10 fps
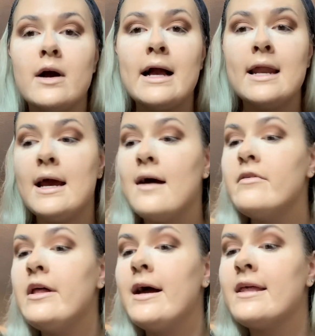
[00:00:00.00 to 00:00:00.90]
I kind of have
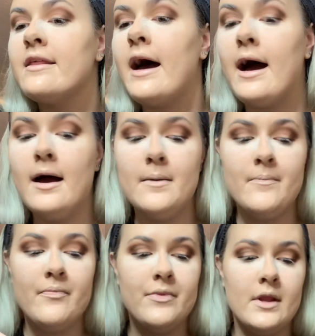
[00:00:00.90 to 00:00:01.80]
it like
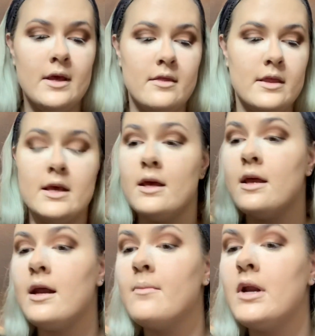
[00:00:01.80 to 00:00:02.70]
that, and
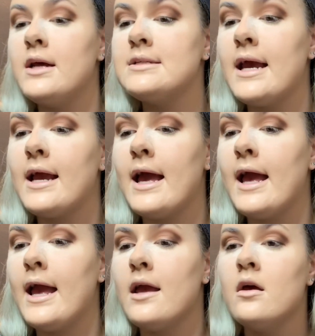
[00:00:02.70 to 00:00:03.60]
then I'm going to take
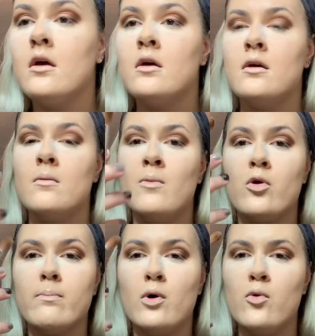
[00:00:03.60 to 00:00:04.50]
a
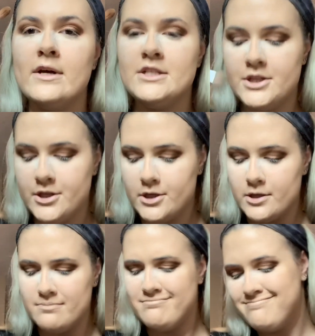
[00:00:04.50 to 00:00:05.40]
more
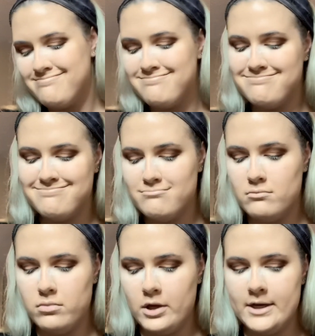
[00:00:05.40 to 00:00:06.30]
pointier
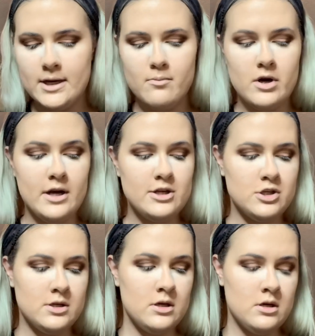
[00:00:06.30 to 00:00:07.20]
blending brush
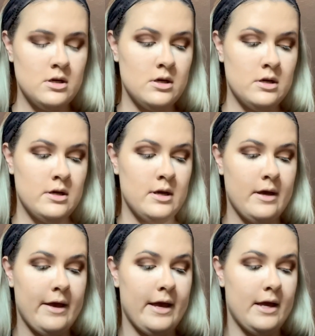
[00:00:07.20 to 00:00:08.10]

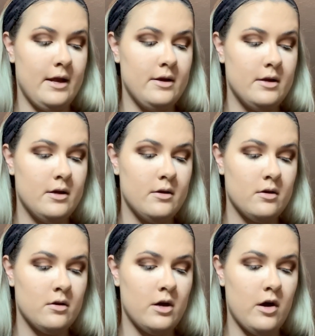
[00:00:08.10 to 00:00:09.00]
and
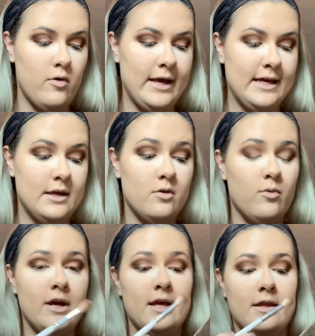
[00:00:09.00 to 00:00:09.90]
go in
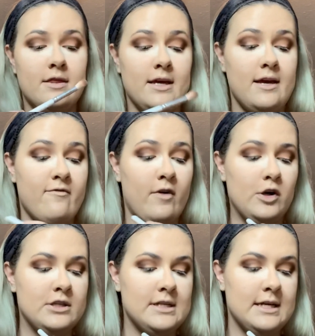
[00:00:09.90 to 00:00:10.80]
with the
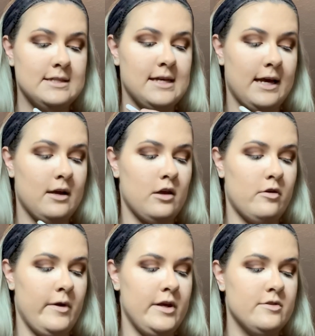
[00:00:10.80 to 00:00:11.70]
first and second
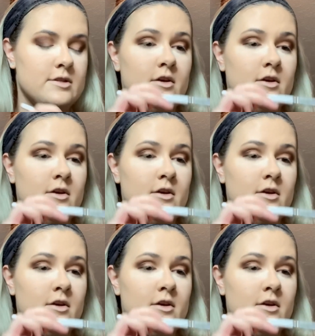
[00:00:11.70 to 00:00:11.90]
color we use.